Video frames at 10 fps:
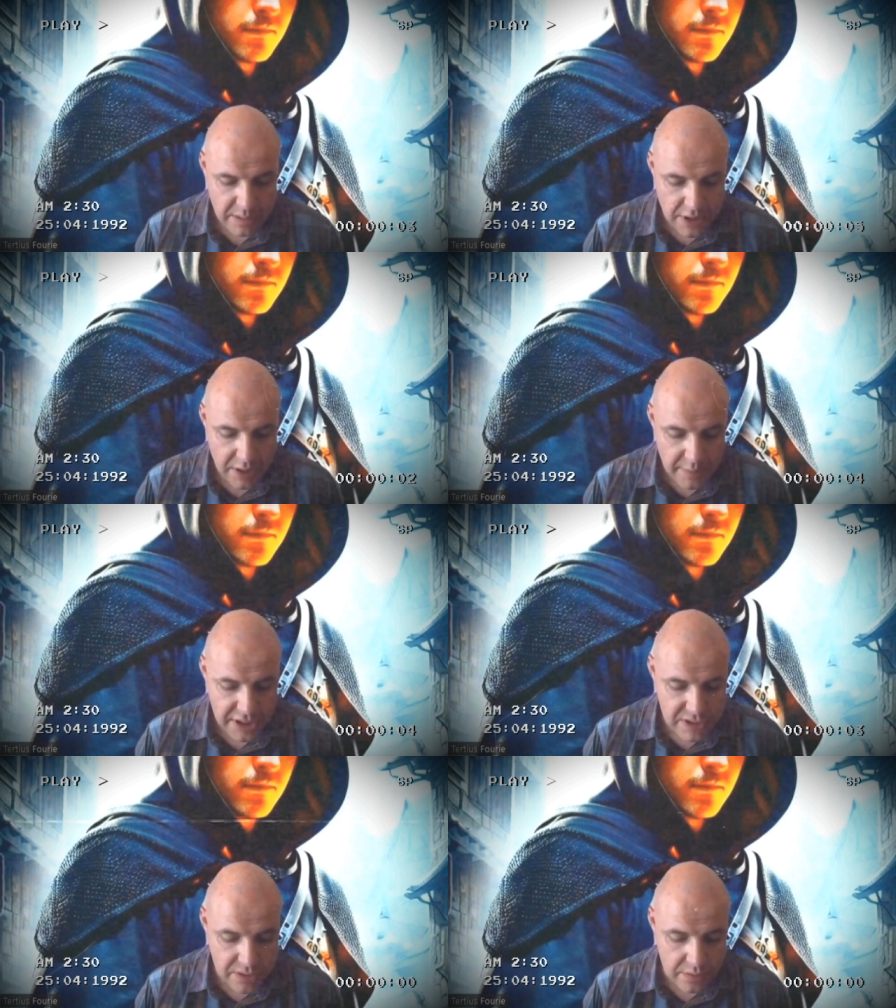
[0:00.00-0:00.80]
I am
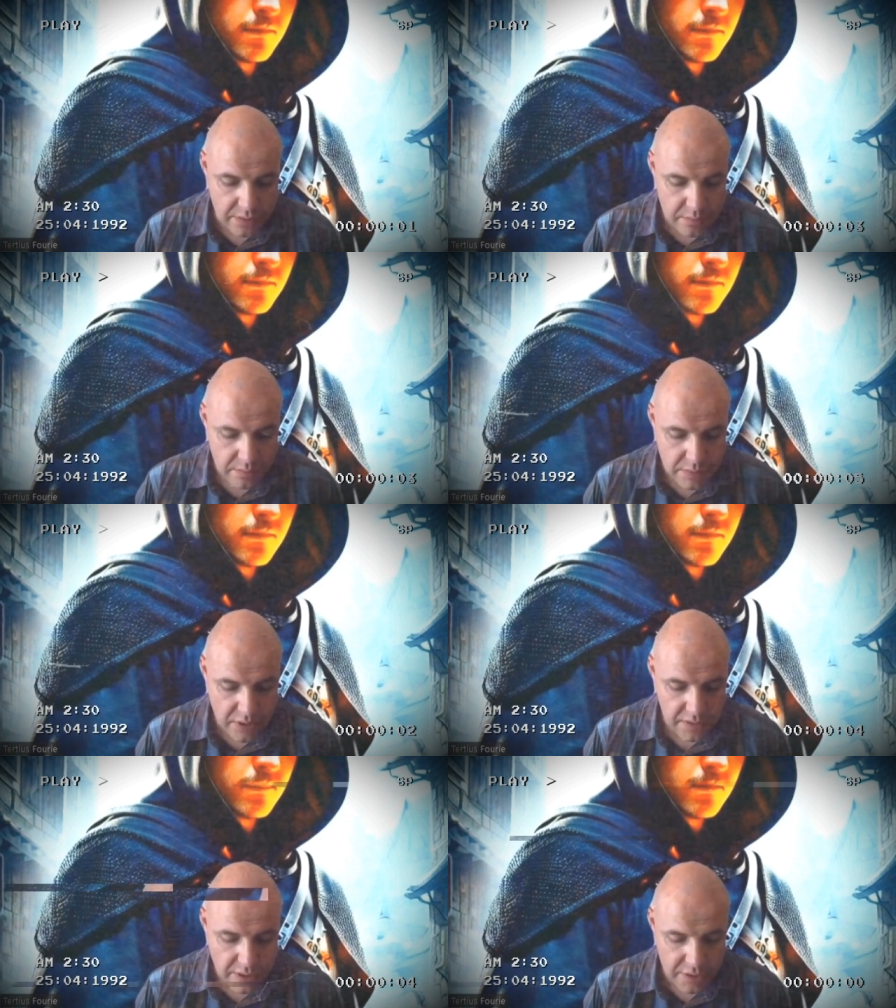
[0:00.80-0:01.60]
coming soon.
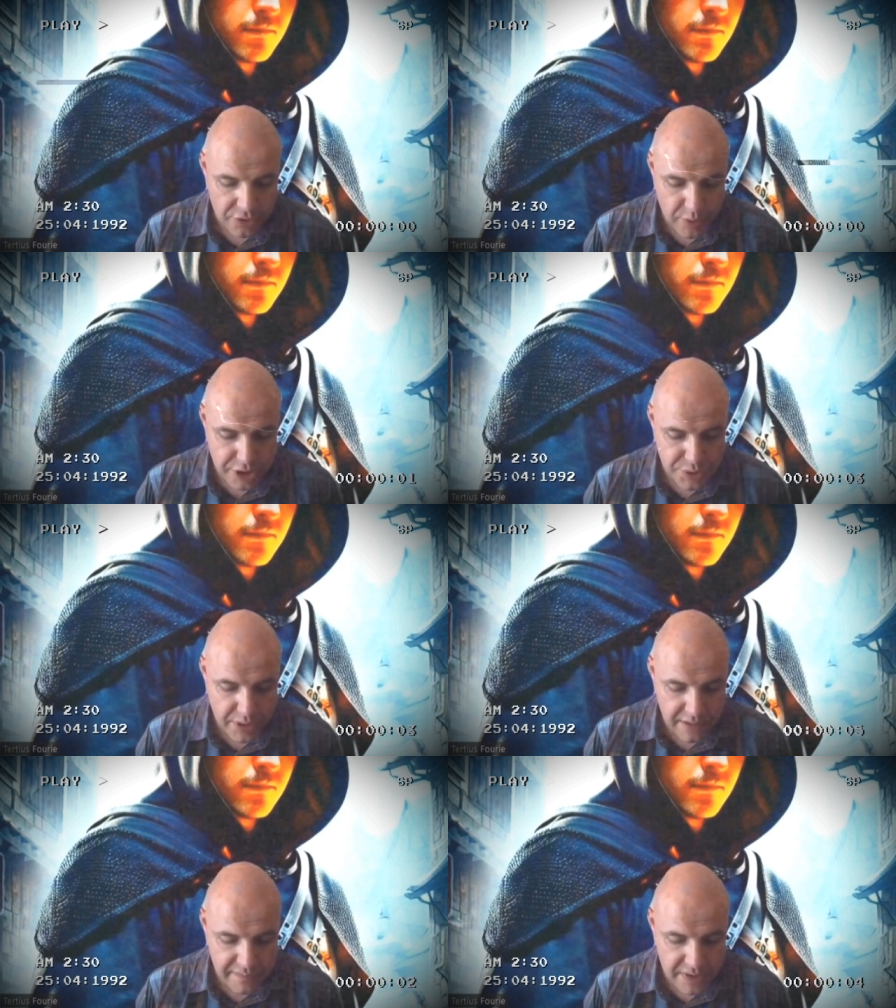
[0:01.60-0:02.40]
Hold on to what
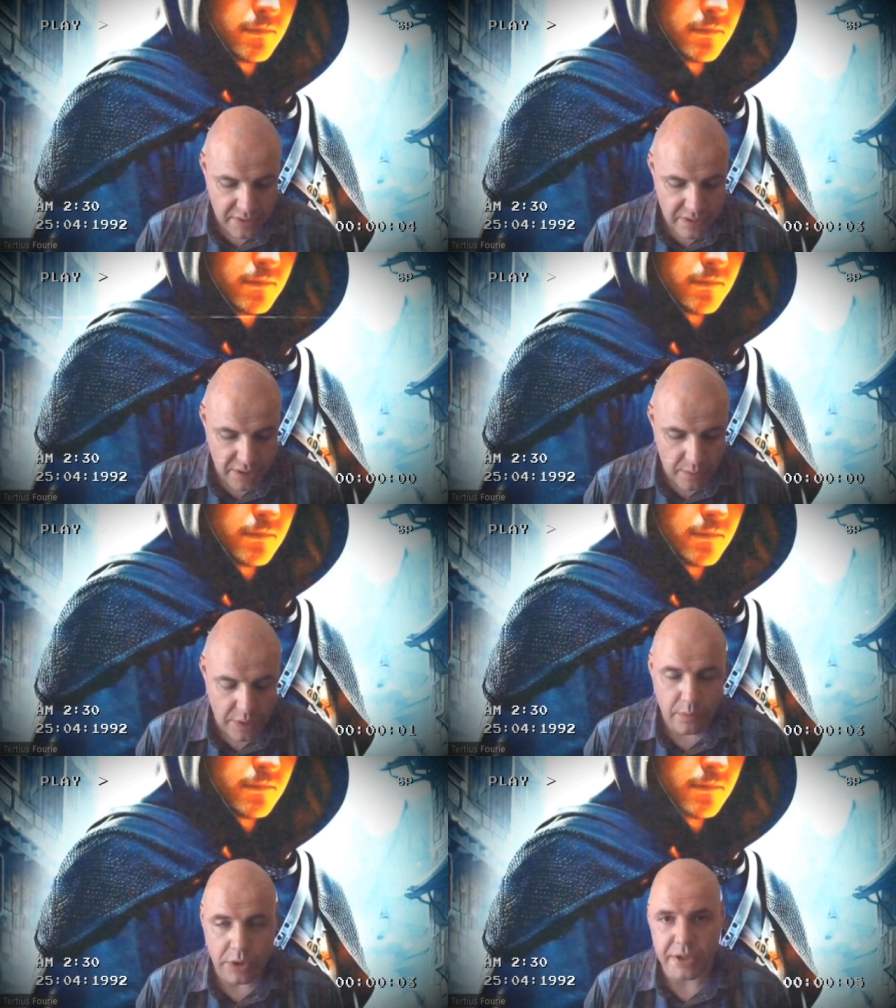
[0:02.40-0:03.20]
you have, so that no
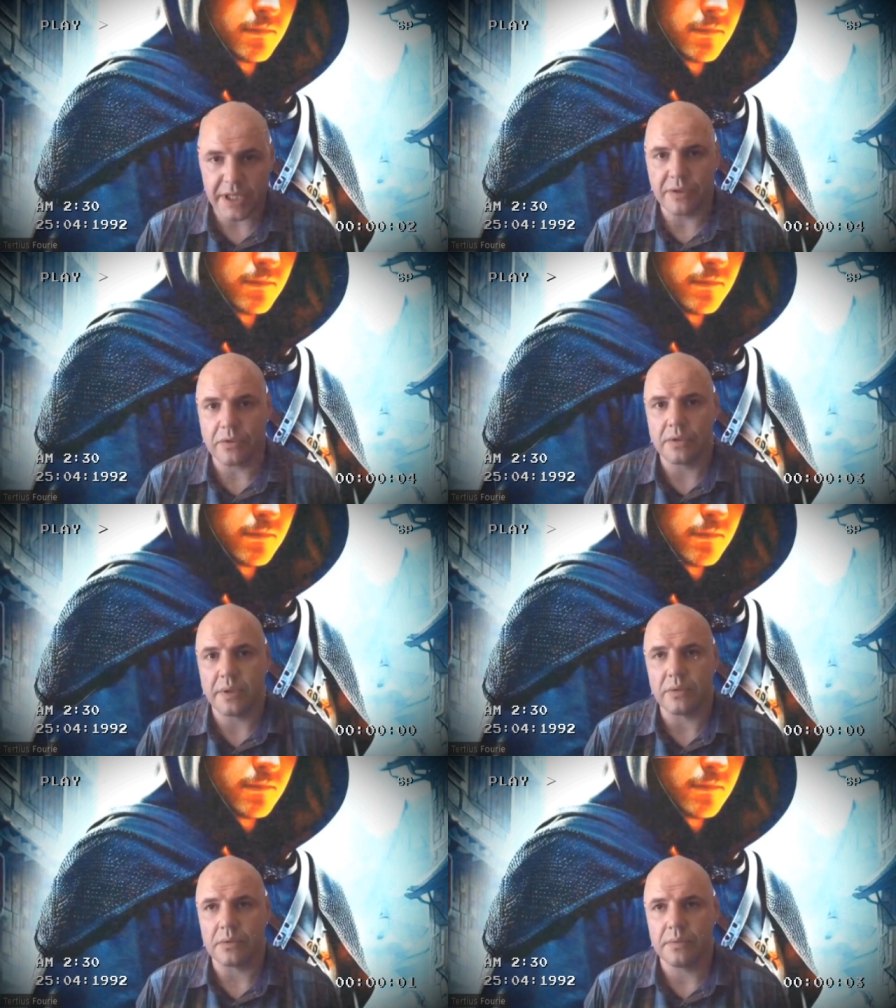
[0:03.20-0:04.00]
one will take your
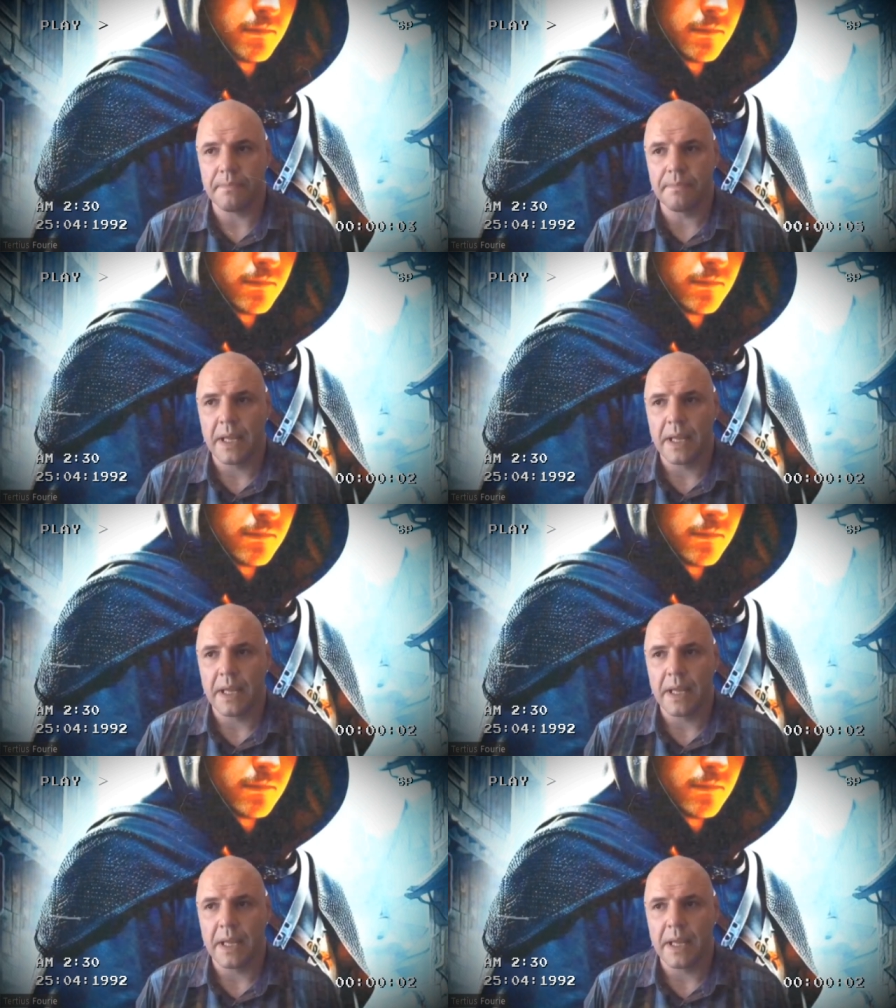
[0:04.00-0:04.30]
crown.